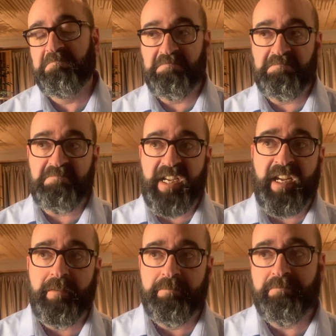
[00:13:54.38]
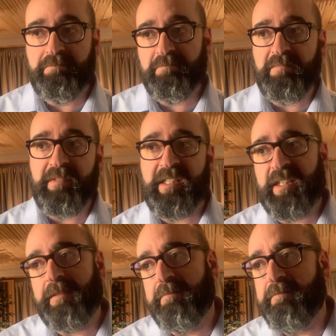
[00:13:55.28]
Meh,
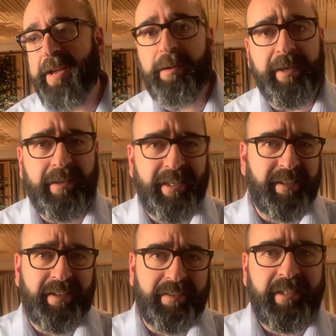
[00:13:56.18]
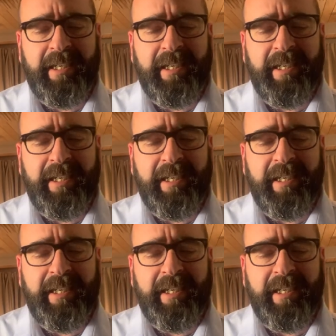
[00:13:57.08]
yeah, maybe. Yeah.